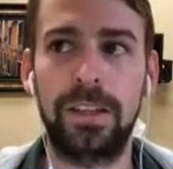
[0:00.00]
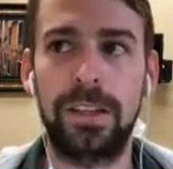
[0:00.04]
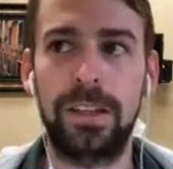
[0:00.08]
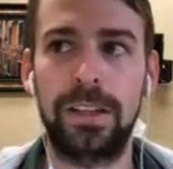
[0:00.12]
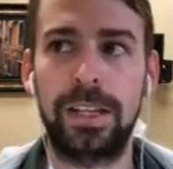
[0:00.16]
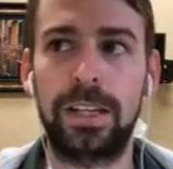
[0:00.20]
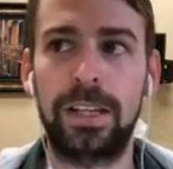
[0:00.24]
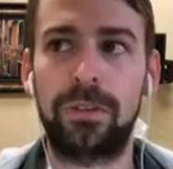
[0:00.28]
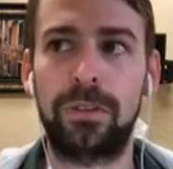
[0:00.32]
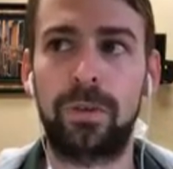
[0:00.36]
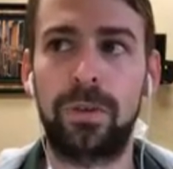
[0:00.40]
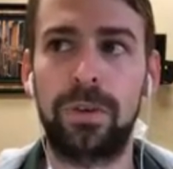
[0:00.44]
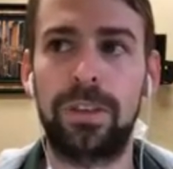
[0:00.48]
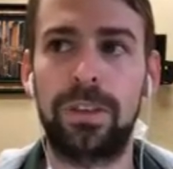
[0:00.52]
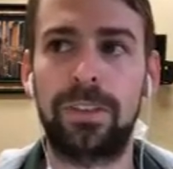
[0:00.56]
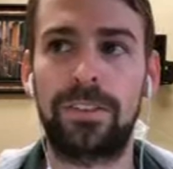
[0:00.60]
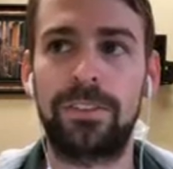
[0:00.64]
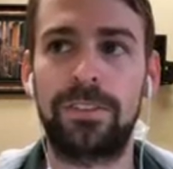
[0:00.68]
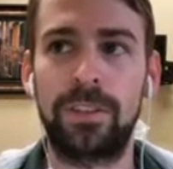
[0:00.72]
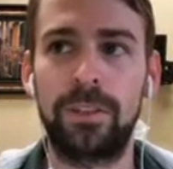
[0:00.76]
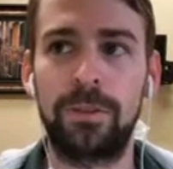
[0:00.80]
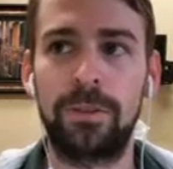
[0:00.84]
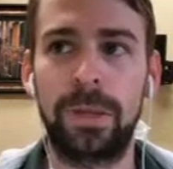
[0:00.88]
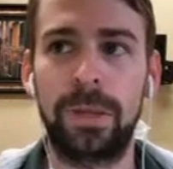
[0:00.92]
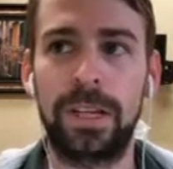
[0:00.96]
it's one of the
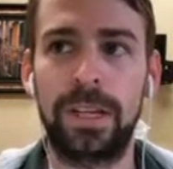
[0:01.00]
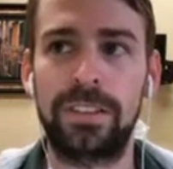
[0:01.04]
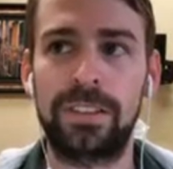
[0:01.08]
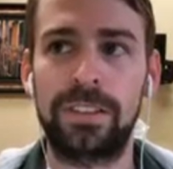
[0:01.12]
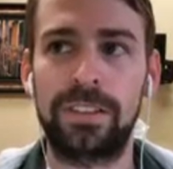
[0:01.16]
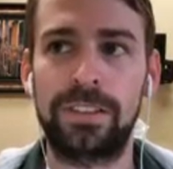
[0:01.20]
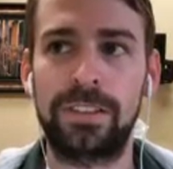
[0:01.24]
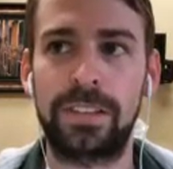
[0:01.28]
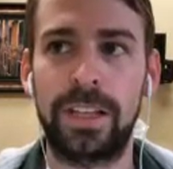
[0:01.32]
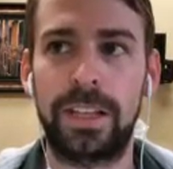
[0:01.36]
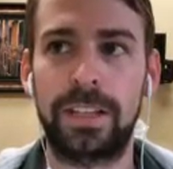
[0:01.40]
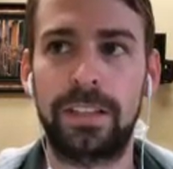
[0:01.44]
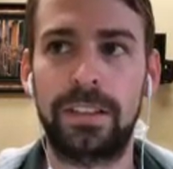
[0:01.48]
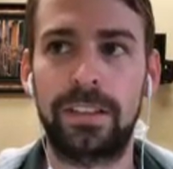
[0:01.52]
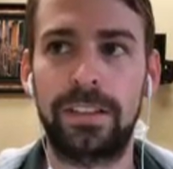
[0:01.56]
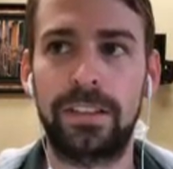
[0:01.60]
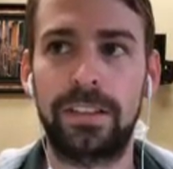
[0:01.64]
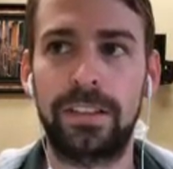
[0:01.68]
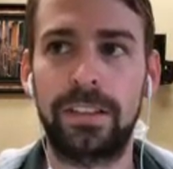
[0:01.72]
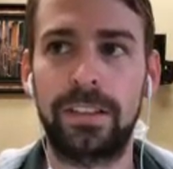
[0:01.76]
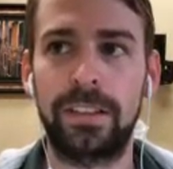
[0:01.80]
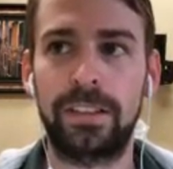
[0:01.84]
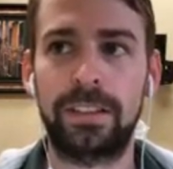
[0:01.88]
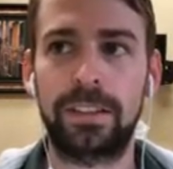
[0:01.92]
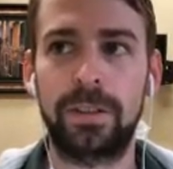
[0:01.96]
few places that
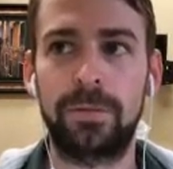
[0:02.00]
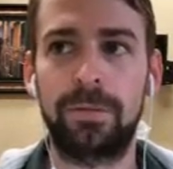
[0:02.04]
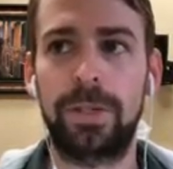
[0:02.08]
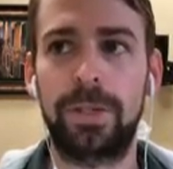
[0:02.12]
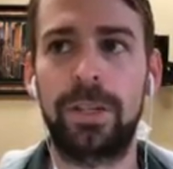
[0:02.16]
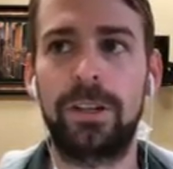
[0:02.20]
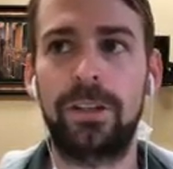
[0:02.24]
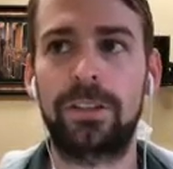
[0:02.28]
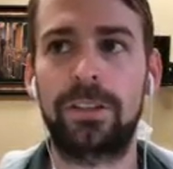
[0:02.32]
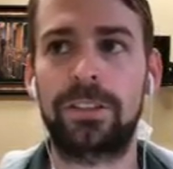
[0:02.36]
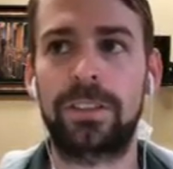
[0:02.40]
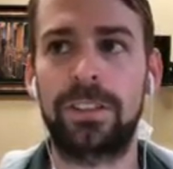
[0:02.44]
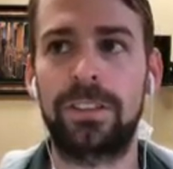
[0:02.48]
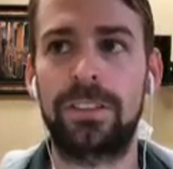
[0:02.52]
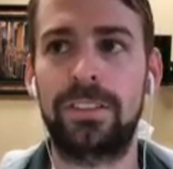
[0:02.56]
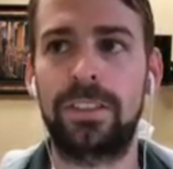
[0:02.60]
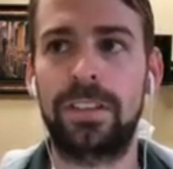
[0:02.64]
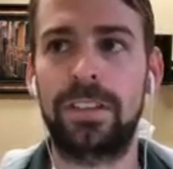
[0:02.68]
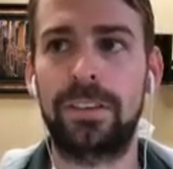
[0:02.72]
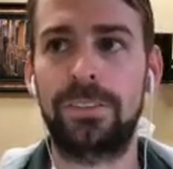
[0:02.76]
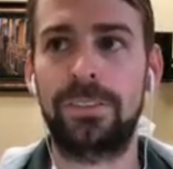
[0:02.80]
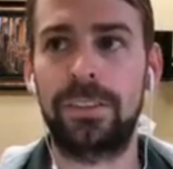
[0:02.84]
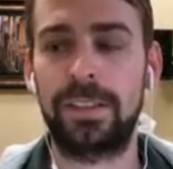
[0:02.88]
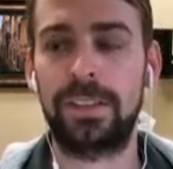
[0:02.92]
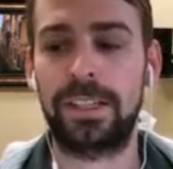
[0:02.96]
computers can
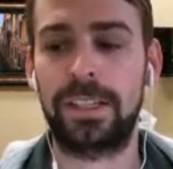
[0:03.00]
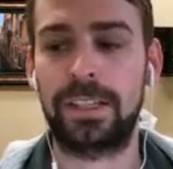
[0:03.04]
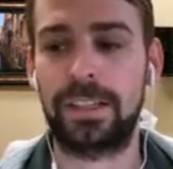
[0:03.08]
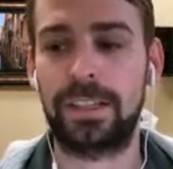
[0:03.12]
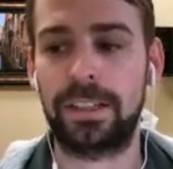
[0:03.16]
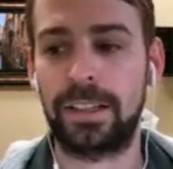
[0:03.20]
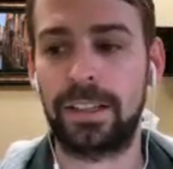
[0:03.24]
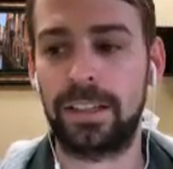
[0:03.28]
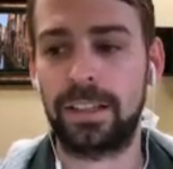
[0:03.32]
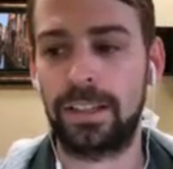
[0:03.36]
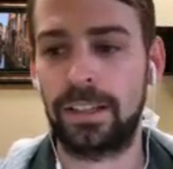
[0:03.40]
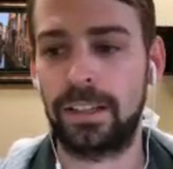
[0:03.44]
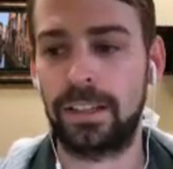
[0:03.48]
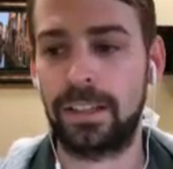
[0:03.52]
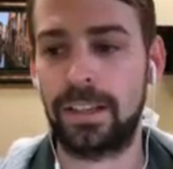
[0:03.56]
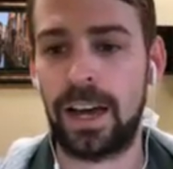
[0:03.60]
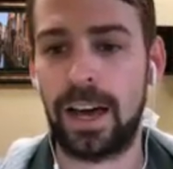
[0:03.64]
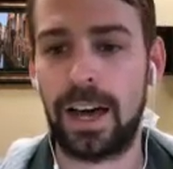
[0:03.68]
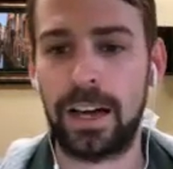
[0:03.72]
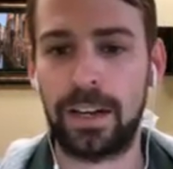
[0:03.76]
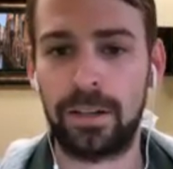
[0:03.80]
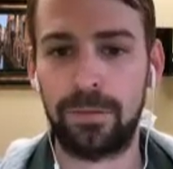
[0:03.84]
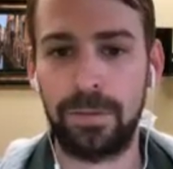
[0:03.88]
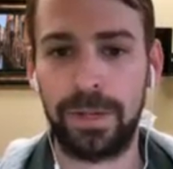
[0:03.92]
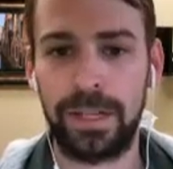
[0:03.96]
definitely
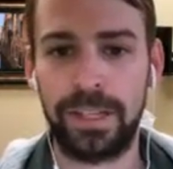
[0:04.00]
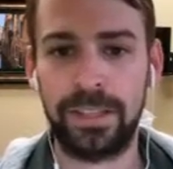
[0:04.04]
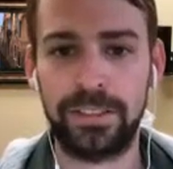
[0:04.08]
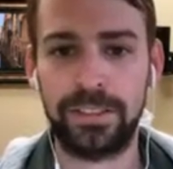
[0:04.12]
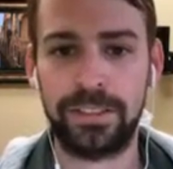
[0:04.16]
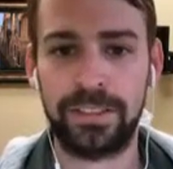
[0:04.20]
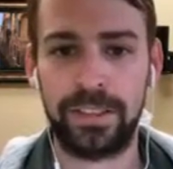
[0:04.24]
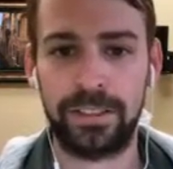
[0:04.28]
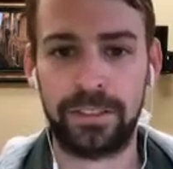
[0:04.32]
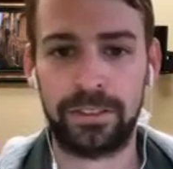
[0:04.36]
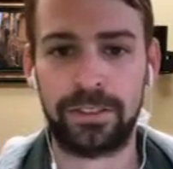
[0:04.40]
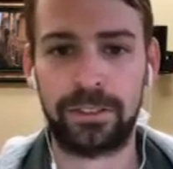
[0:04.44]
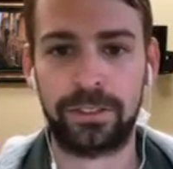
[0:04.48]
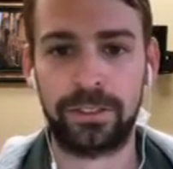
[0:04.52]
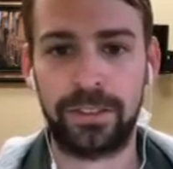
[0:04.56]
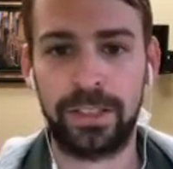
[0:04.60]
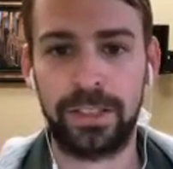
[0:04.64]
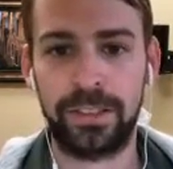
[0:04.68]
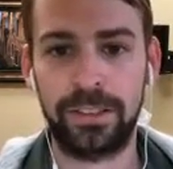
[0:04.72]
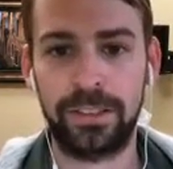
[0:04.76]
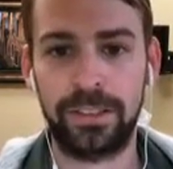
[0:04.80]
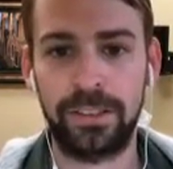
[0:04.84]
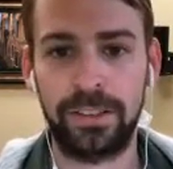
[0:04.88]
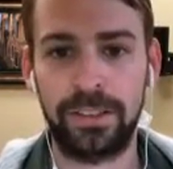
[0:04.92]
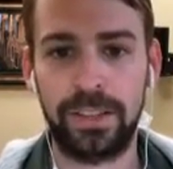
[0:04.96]
automate dentistry
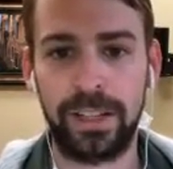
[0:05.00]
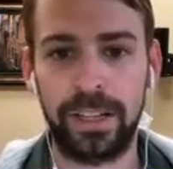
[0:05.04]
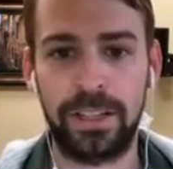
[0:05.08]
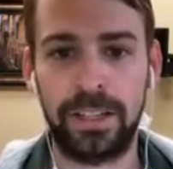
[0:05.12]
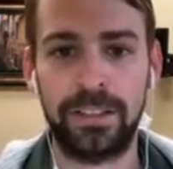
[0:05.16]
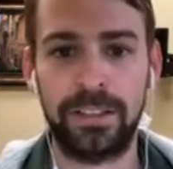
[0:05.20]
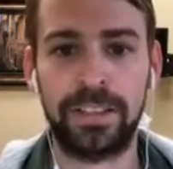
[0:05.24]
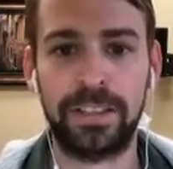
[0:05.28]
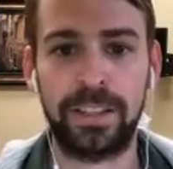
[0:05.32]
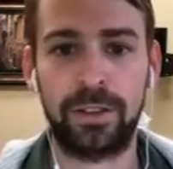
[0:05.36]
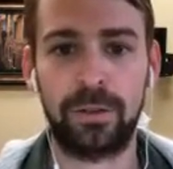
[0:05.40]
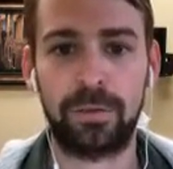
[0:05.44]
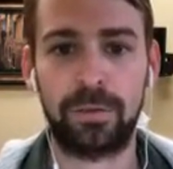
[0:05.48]
in a dental